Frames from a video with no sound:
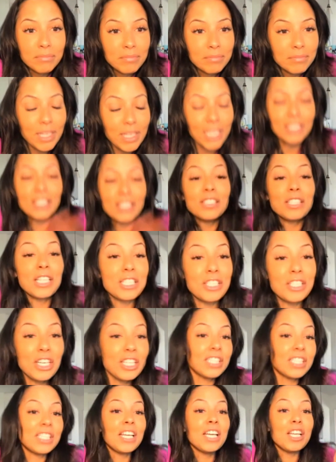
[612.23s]
It
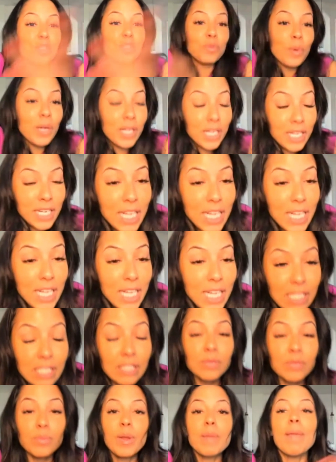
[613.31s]
just is what it
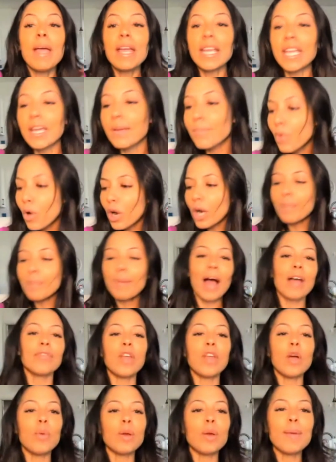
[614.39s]
is. We make it more
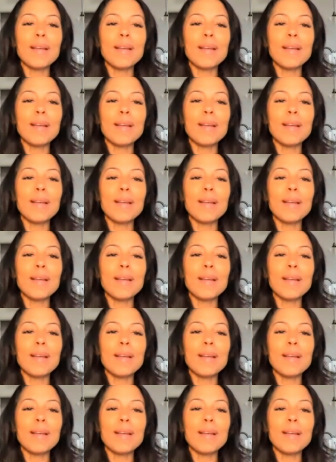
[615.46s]
about that.